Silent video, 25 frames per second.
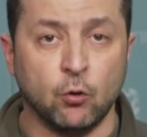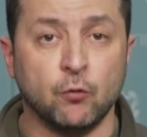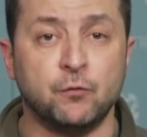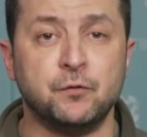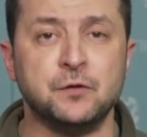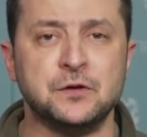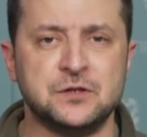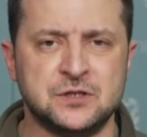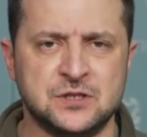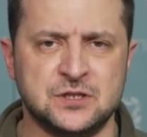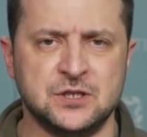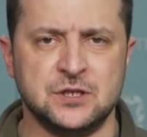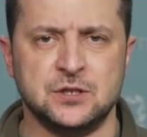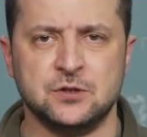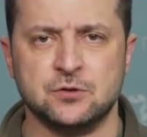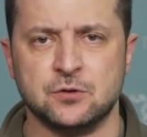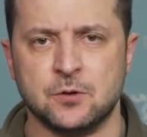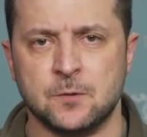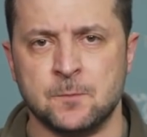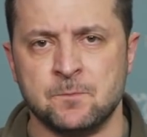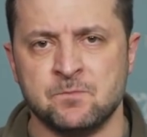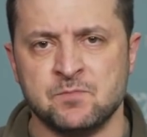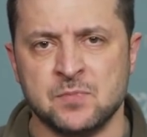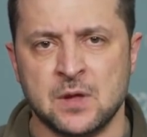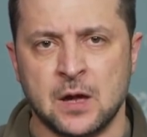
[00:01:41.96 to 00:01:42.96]
And I
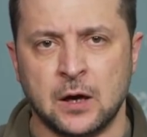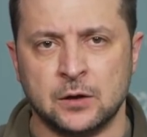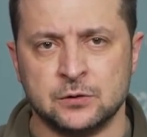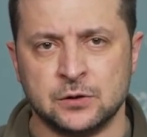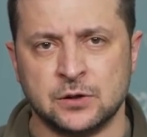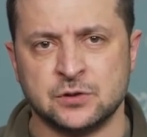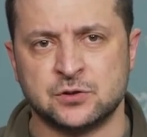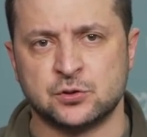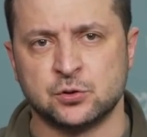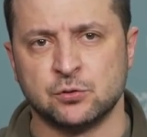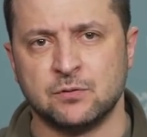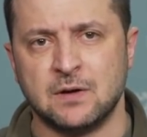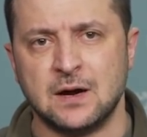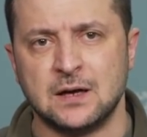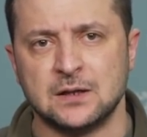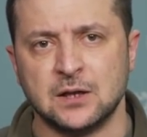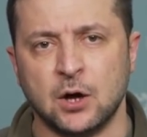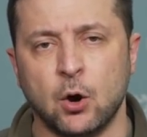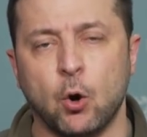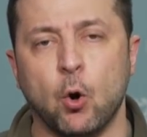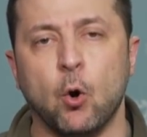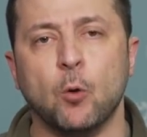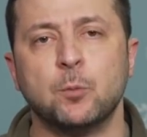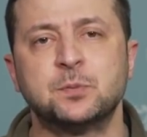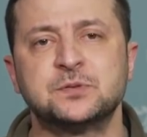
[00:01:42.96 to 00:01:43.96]
haven't heard any
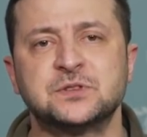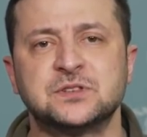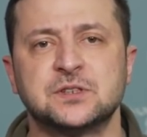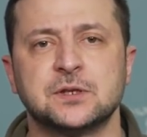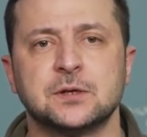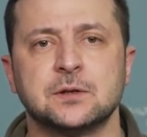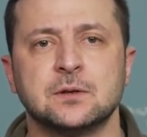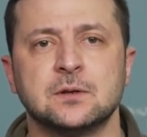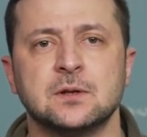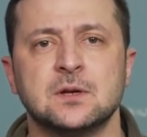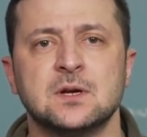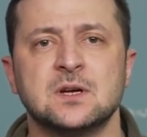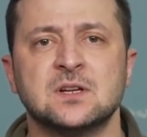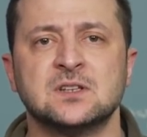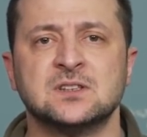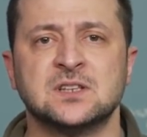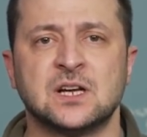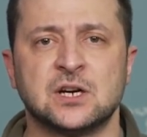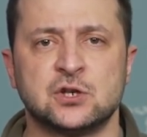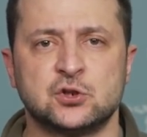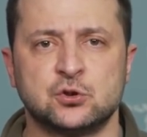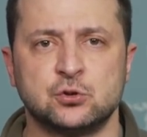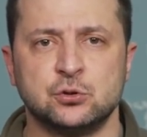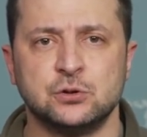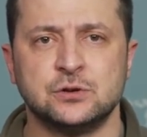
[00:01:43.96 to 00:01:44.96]
reaction from a single
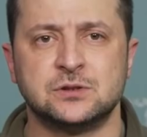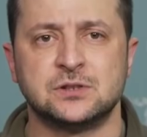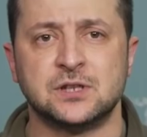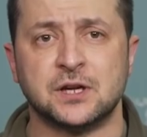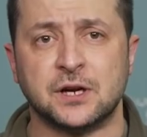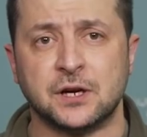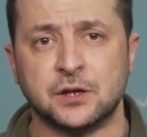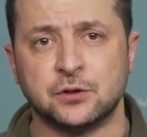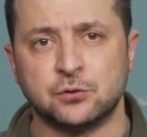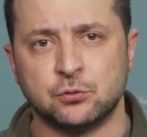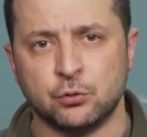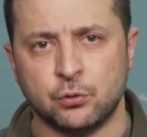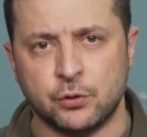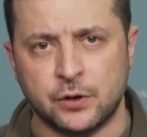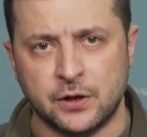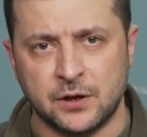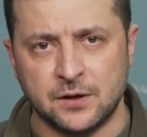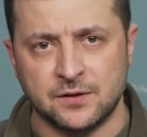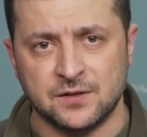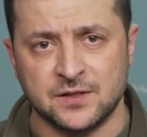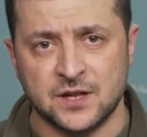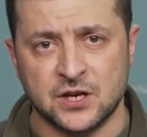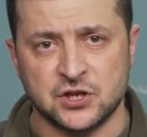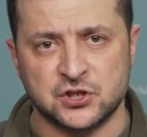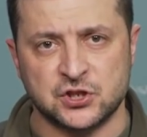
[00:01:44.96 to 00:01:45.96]
leader in the
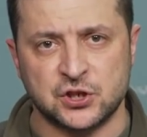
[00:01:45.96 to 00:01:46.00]
world,